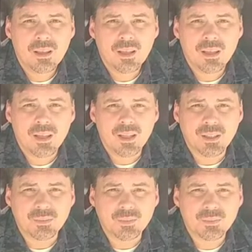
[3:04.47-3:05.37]

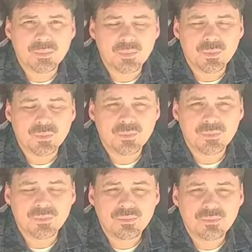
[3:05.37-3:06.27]

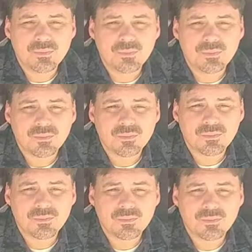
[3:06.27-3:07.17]

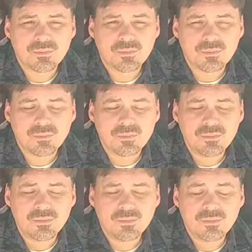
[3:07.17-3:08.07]

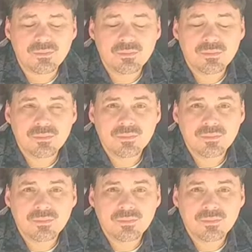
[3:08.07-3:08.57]
Nobody speaks.